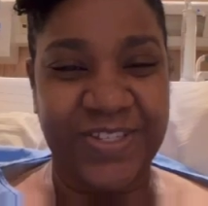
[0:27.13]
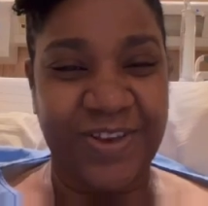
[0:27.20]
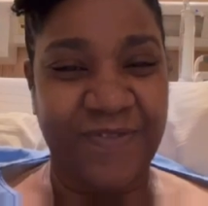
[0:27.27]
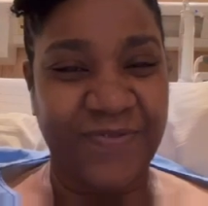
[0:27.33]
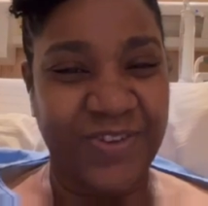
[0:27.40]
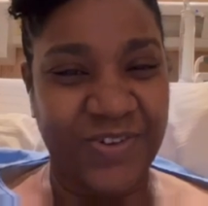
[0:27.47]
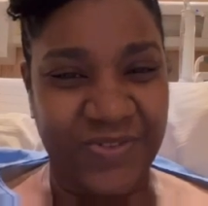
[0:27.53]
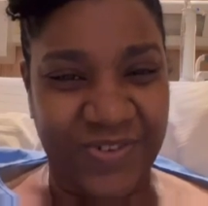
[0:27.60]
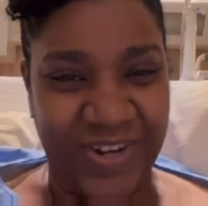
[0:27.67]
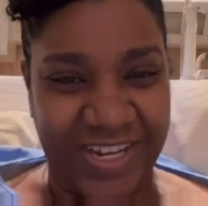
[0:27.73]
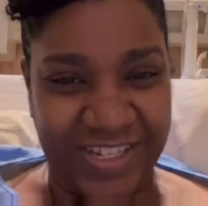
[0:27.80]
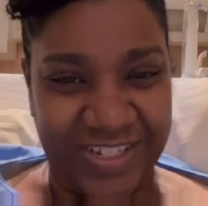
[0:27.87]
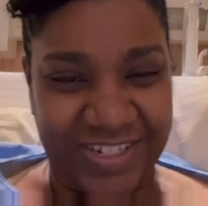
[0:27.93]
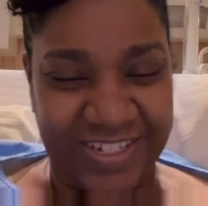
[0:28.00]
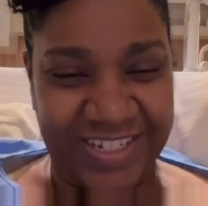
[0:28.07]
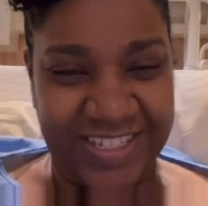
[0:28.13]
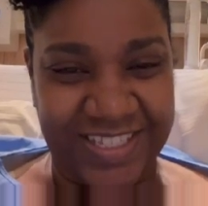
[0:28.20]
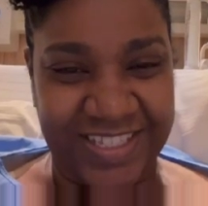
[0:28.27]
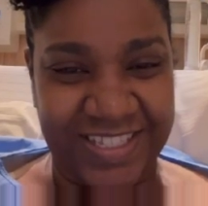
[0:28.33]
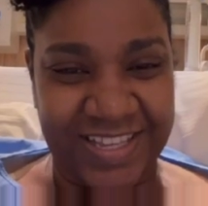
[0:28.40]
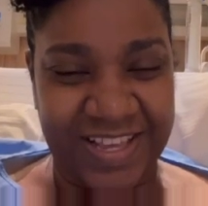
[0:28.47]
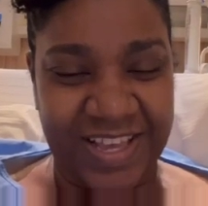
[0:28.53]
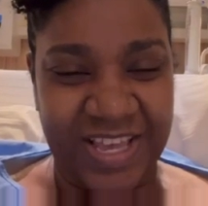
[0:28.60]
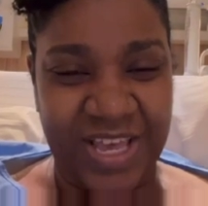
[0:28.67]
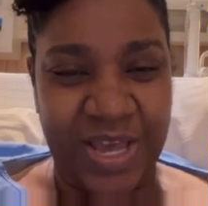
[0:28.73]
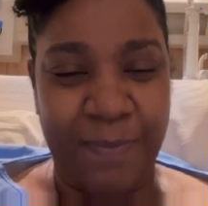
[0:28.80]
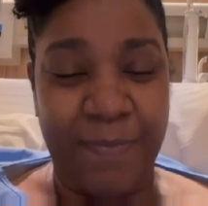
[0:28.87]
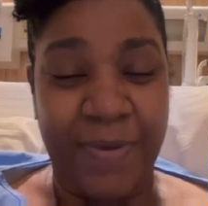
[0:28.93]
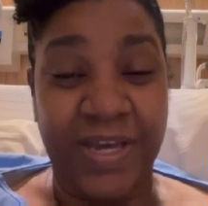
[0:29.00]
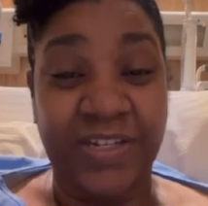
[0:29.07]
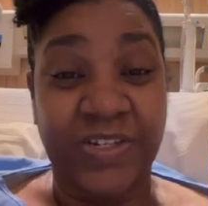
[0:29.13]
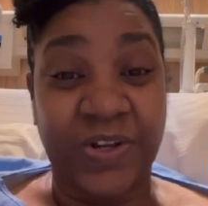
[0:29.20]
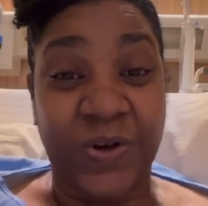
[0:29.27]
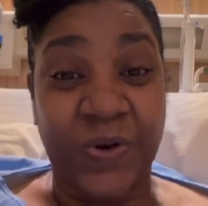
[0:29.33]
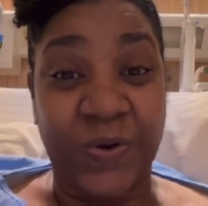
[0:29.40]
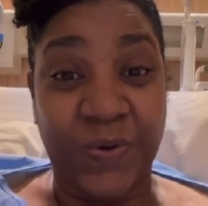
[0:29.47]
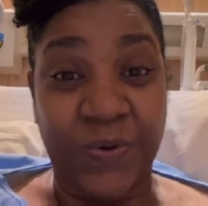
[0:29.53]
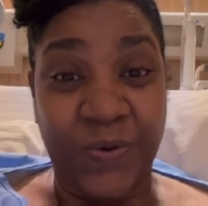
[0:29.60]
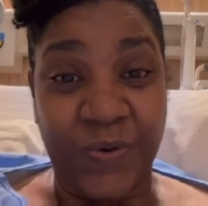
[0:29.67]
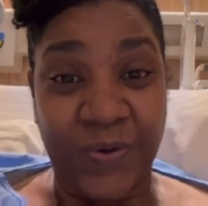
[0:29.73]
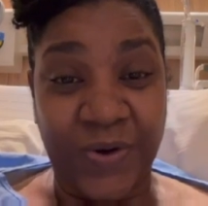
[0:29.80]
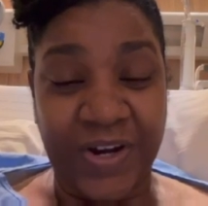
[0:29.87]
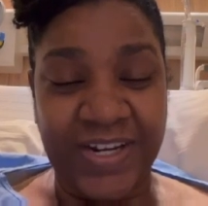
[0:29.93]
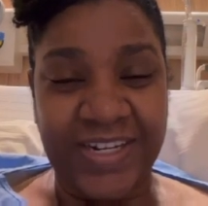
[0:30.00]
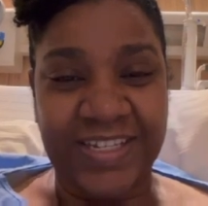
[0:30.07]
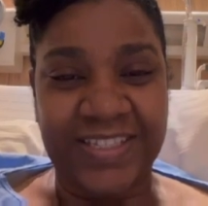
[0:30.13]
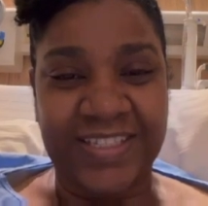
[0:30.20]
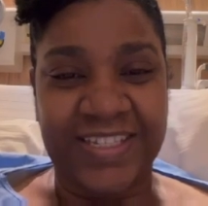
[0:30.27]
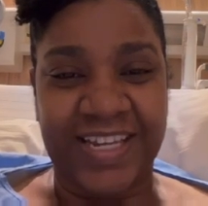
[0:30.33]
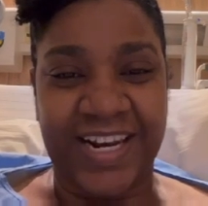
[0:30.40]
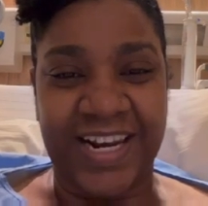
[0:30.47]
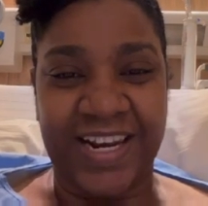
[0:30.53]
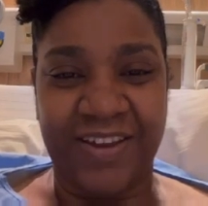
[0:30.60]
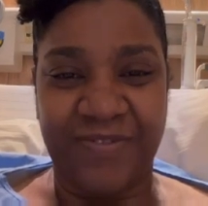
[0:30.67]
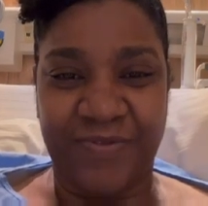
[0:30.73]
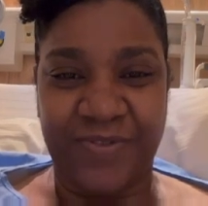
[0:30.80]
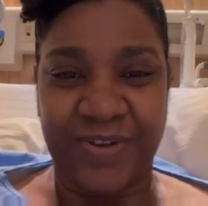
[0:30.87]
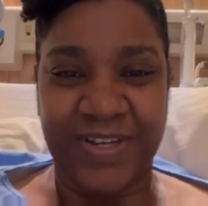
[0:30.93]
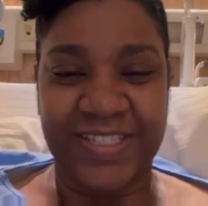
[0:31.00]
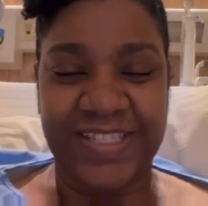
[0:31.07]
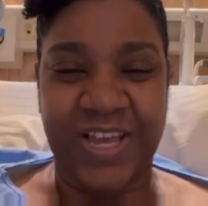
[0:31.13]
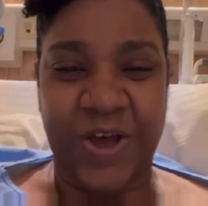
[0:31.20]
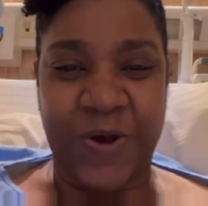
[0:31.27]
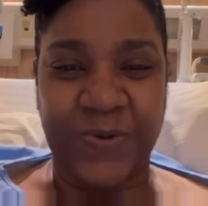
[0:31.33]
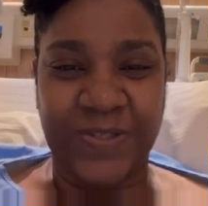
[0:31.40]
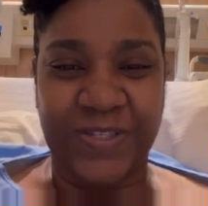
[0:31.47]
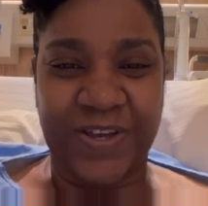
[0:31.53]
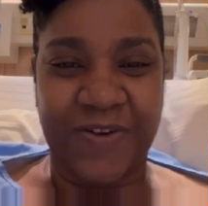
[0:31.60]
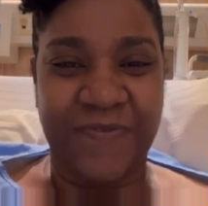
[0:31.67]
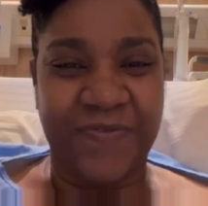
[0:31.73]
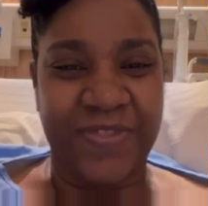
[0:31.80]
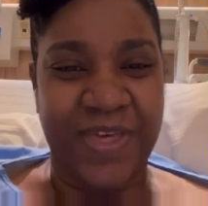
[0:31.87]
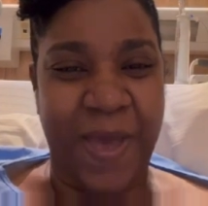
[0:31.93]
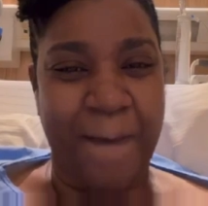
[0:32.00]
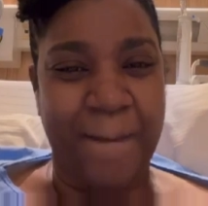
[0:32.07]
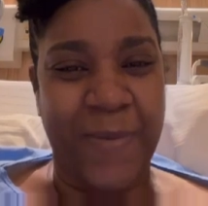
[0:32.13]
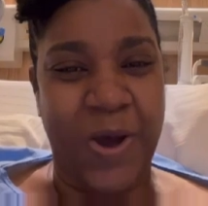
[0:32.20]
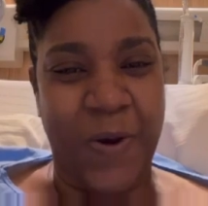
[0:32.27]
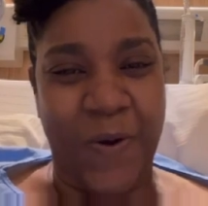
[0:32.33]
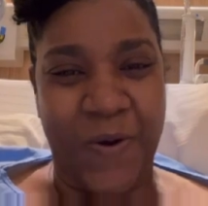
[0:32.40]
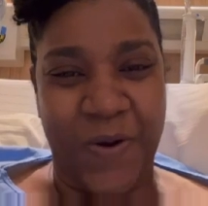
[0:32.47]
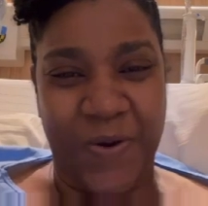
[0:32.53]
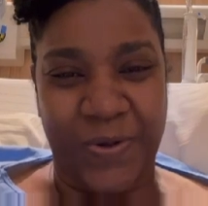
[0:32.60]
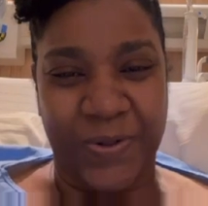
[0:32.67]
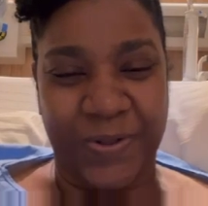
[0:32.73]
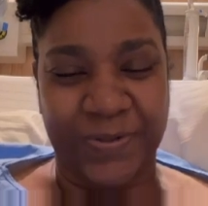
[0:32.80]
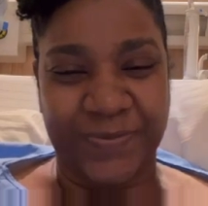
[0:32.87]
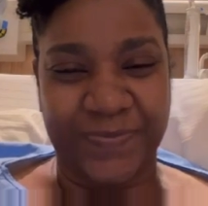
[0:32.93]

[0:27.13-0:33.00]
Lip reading: of the righteous, but the Lord delivers out of them all.